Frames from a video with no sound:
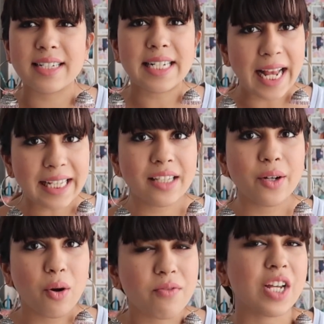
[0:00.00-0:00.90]
10th
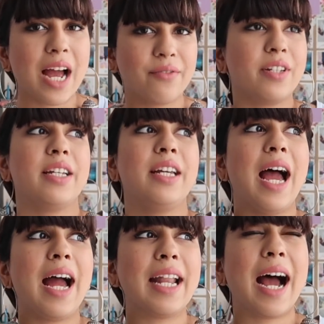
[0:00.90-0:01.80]
of January
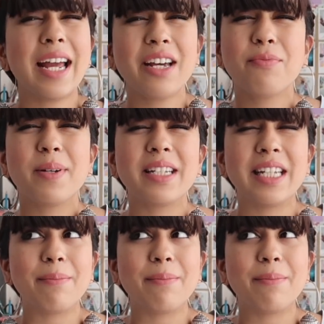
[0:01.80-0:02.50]
and I have been